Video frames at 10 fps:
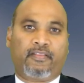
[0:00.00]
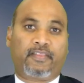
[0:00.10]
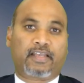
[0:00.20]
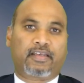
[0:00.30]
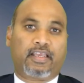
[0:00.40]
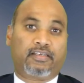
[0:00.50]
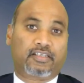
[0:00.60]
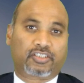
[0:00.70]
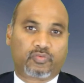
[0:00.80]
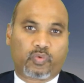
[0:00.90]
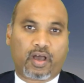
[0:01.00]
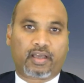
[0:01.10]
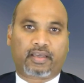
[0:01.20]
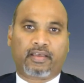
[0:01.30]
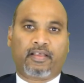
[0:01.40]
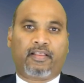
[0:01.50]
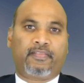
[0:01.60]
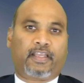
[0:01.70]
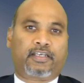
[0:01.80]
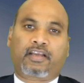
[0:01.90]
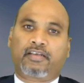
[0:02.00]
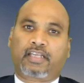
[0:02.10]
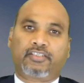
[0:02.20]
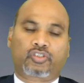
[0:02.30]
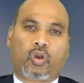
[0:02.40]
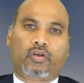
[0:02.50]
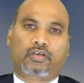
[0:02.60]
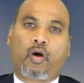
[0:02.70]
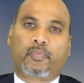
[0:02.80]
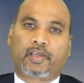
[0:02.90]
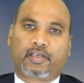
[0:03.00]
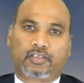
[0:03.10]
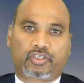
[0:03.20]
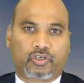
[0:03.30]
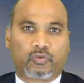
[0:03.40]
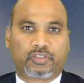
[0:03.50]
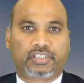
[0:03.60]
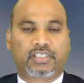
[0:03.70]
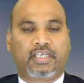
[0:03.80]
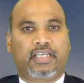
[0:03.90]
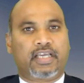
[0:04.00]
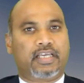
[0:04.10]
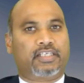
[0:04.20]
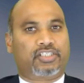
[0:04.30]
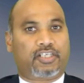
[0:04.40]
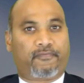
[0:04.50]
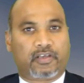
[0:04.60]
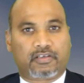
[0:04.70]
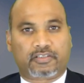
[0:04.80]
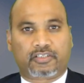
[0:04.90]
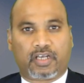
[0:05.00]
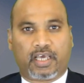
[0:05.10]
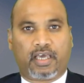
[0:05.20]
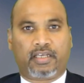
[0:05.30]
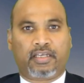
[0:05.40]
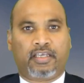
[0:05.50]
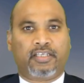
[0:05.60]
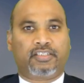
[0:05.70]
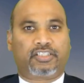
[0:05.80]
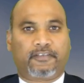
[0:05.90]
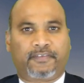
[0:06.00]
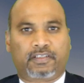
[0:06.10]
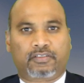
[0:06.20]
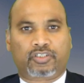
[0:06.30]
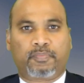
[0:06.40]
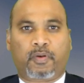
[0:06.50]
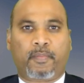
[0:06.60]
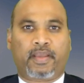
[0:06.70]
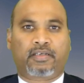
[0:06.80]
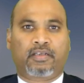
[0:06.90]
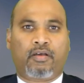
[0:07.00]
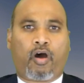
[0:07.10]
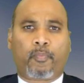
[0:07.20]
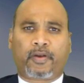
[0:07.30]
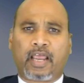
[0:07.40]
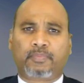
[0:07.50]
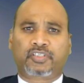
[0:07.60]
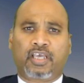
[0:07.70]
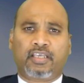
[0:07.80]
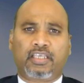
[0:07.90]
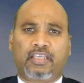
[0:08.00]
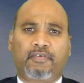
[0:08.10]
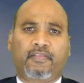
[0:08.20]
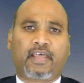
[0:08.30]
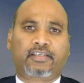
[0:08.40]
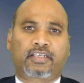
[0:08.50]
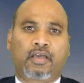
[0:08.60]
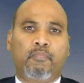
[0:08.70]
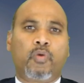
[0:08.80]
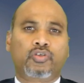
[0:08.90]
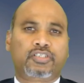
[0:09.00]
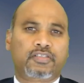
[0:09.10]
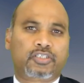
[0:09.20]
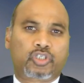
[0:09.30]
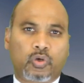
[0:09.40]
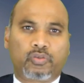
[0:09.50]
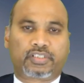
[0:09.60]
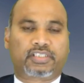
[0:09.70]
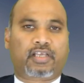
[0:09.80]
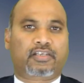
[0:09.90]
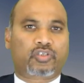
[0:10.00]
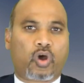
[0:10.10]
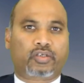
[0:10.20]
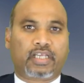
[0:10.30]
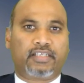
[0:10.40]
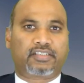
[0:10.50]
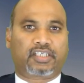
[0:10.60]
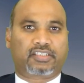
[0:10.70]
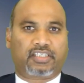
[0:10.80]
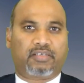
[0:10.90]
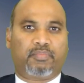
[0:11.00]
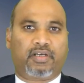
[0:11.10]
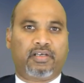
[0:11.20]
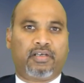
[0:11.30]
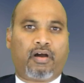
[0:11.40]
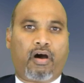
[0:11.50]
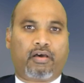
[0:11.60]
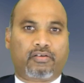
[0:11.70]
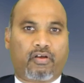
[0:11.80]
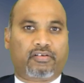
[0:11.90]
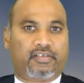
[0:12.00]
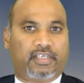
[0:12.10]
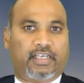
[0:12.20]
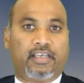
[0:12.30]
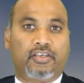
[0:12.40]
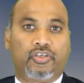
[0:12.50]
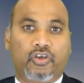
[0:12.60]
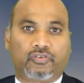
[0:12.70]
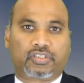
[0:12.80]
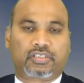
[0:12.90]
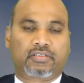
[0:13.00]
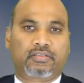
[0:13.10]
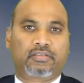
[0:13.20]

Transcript: that it doesn't work, that it contains a lot of complicated tools, it is difficult to learn, difficult to implement, or perhaps even that most of the tools that are taught in Six Sigma are not really used.